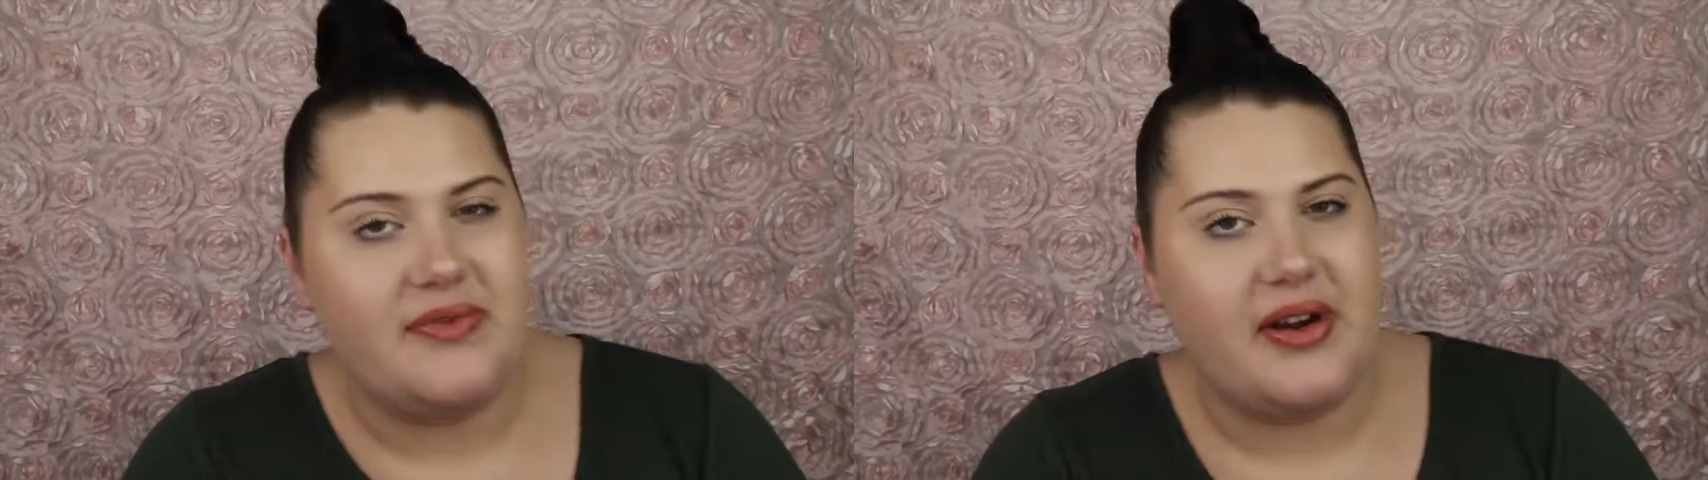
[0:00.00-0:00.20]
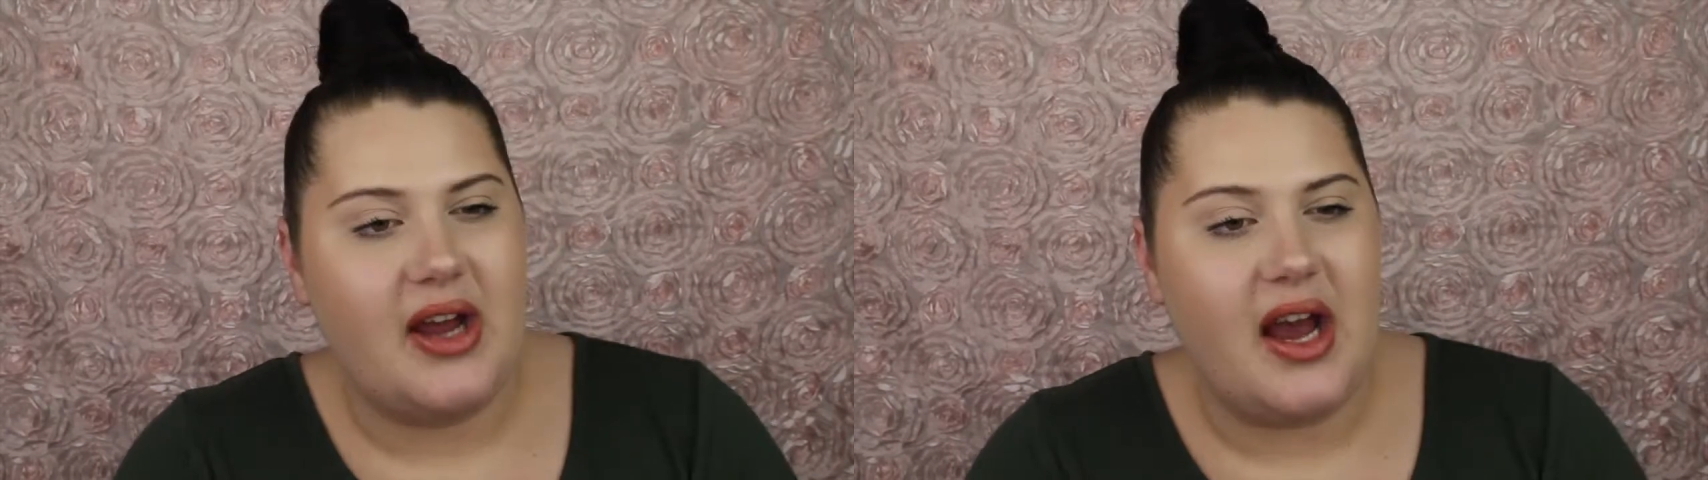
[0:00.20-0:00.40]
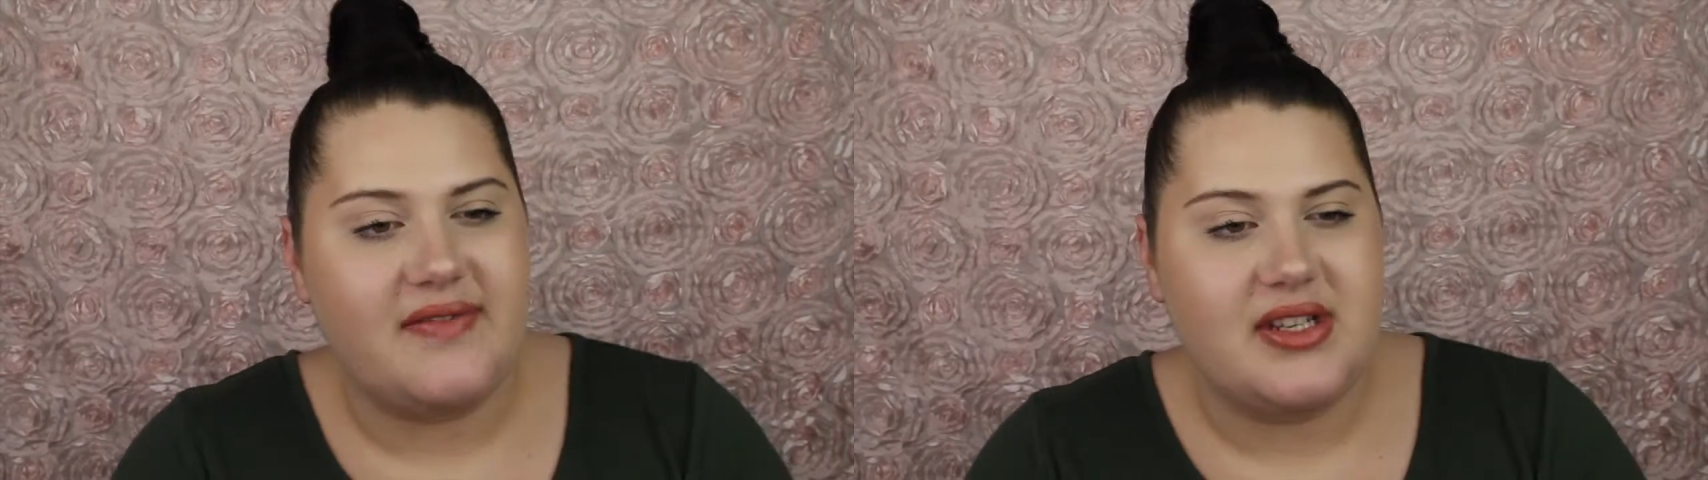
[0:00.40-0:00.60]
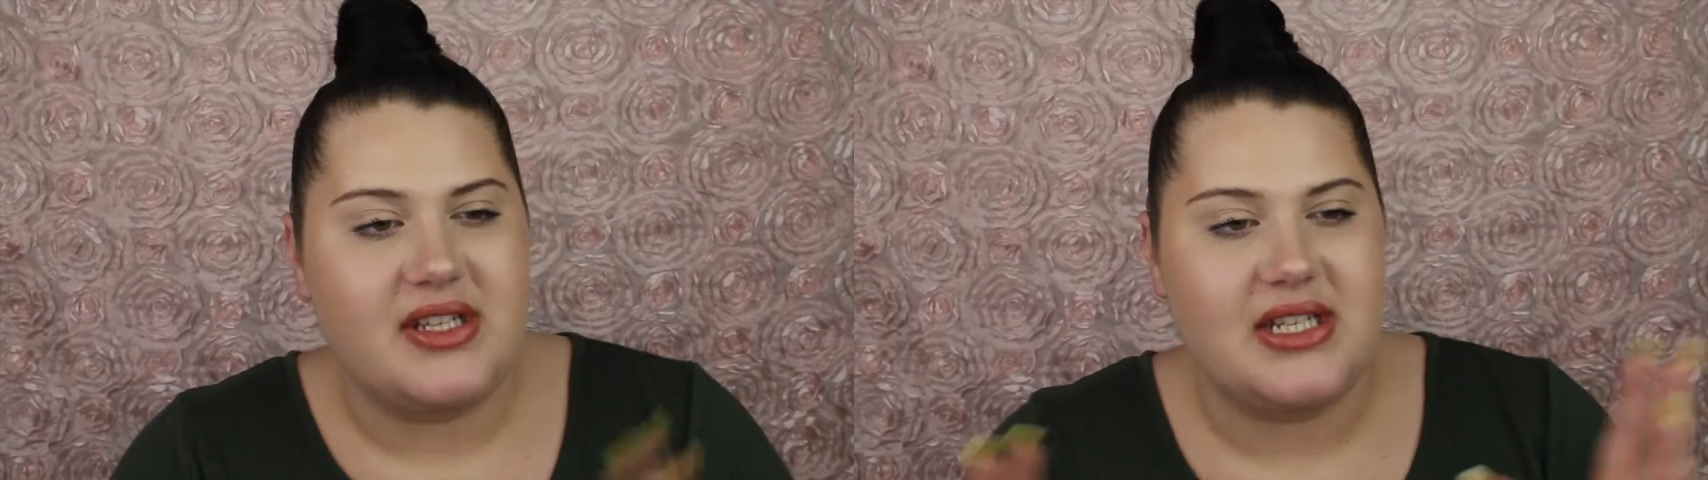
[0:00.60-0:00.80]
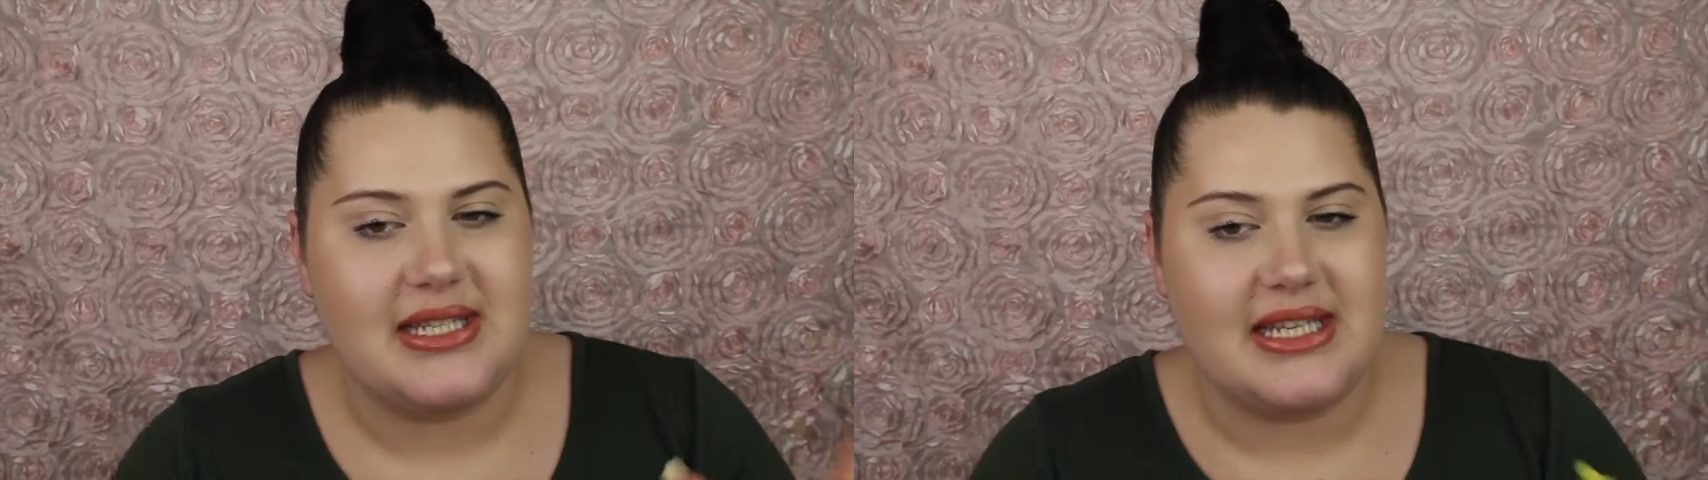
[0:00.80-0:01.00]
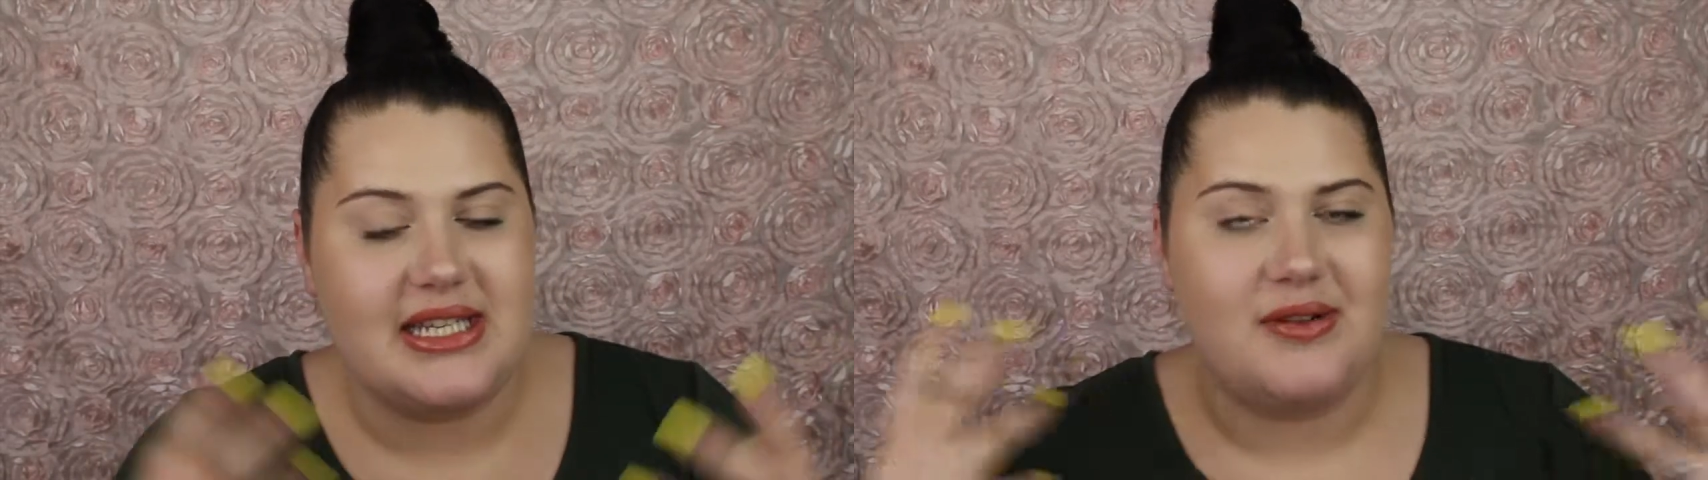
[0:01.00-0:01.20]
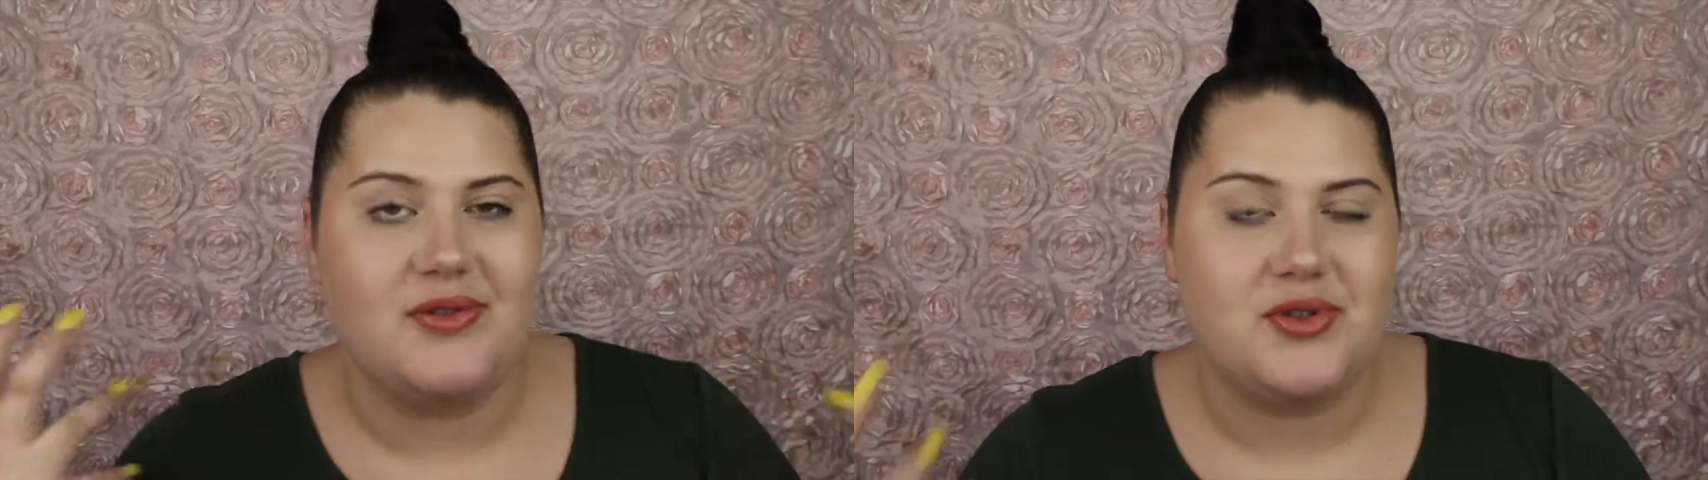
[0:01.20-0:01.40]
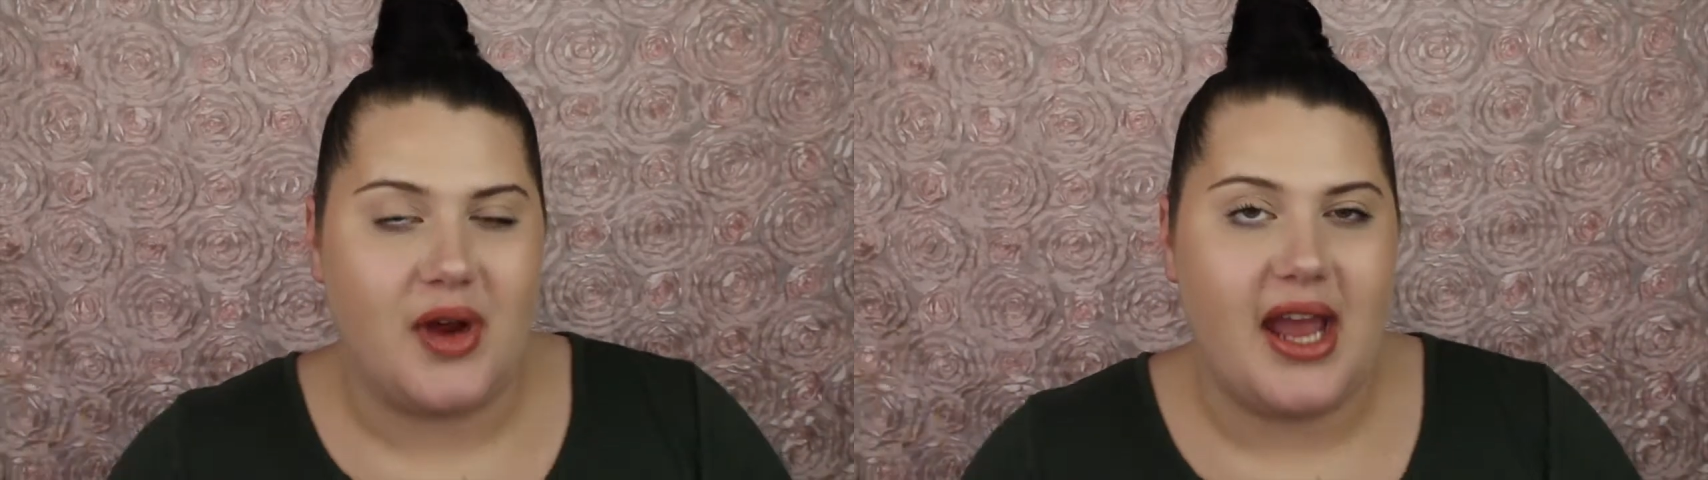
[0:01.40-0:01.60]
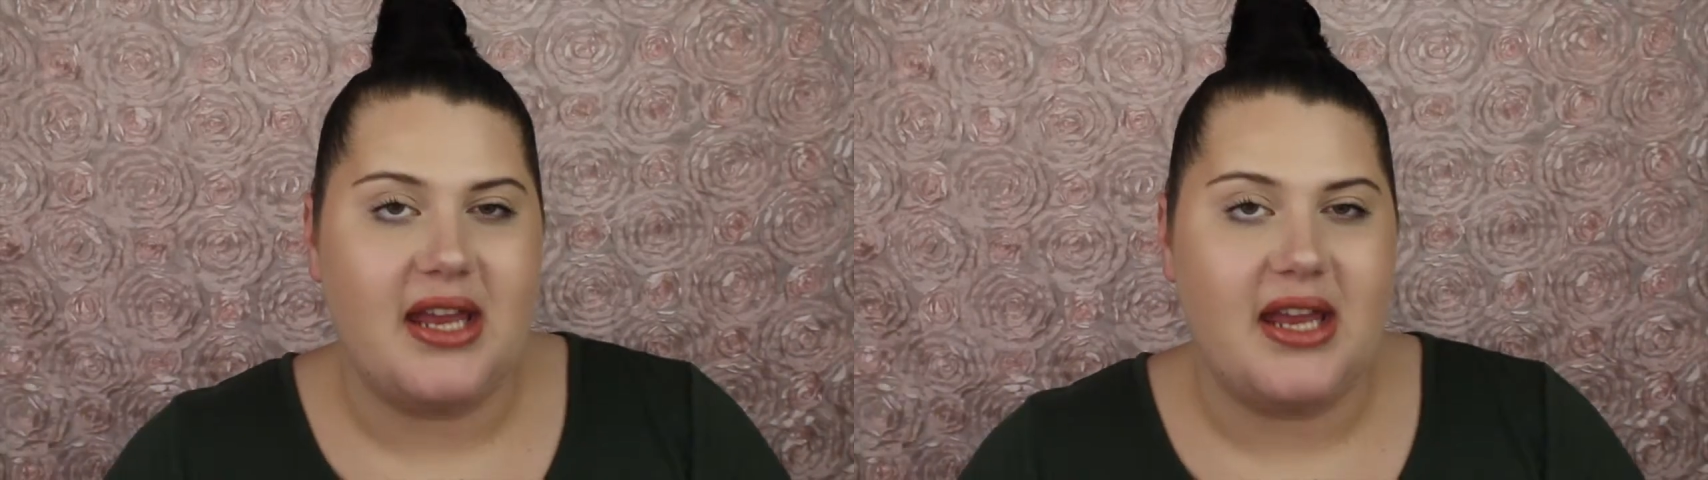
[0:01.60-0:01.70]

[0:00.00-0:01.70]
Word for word: very often just because I don't try